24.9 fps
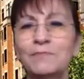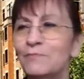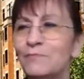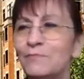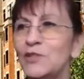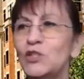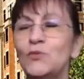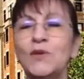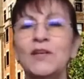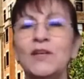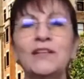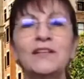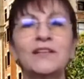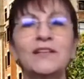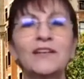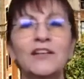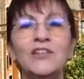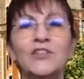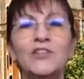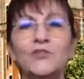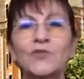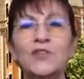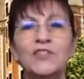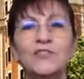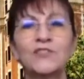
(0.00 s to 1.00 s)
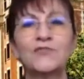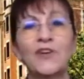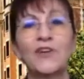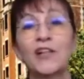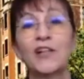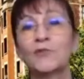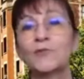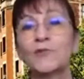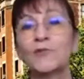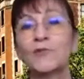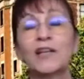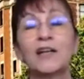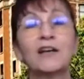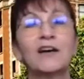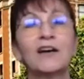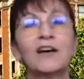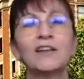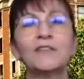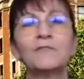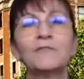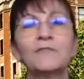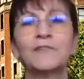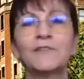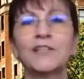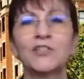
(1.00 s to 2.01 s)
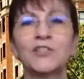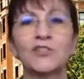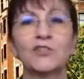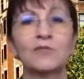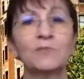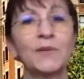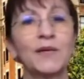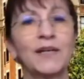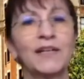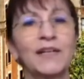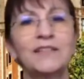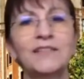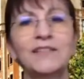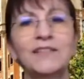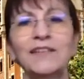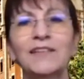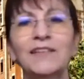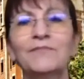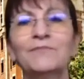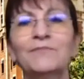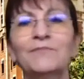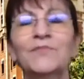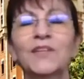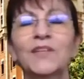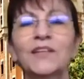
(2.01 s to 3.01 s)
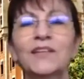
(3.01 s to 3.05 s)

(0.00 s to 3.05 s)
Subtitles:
between countries following a conflict are binding,